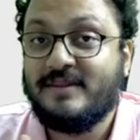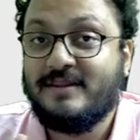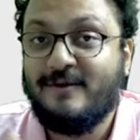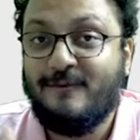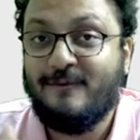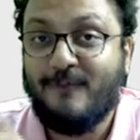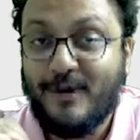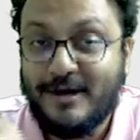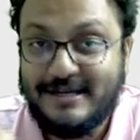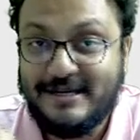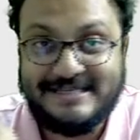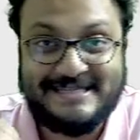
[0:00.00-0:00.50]

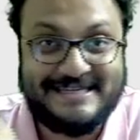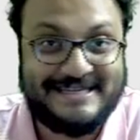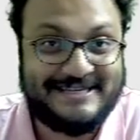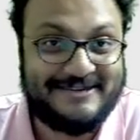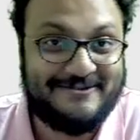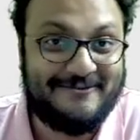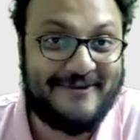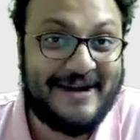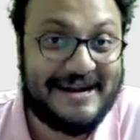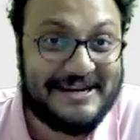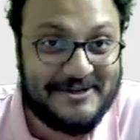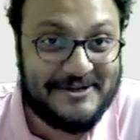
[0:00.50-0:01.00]
What is it?
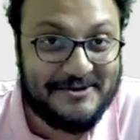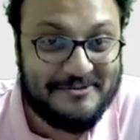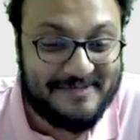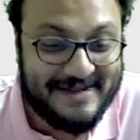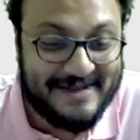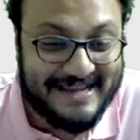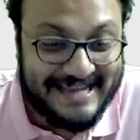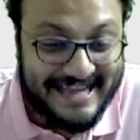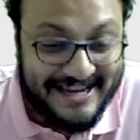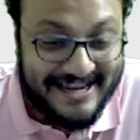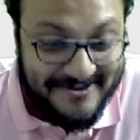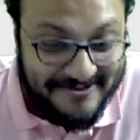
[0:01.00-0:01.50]
White to play.
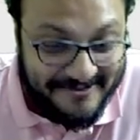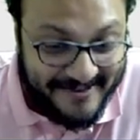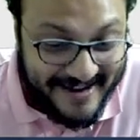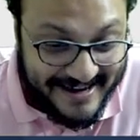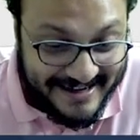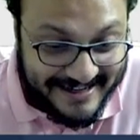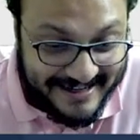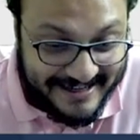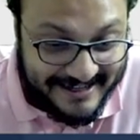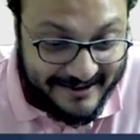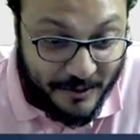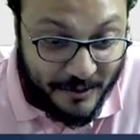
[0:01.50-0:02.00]
Can you find
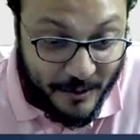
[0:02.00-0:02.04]
it?